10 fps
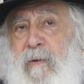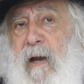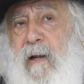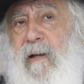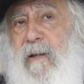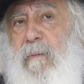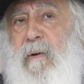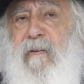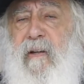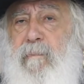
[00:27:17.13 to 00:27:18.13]
And I tell my
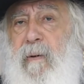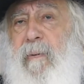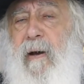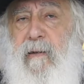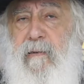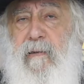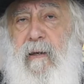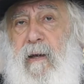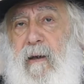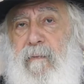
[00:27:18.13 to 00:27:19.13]
father, Papa, it's
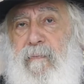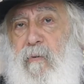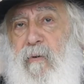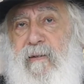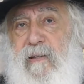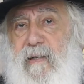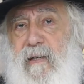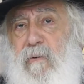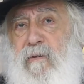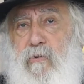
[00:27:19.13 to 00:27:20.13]
6
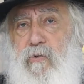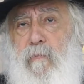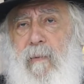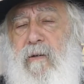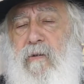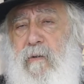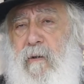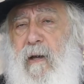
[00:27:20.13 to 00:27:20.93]
hours too much.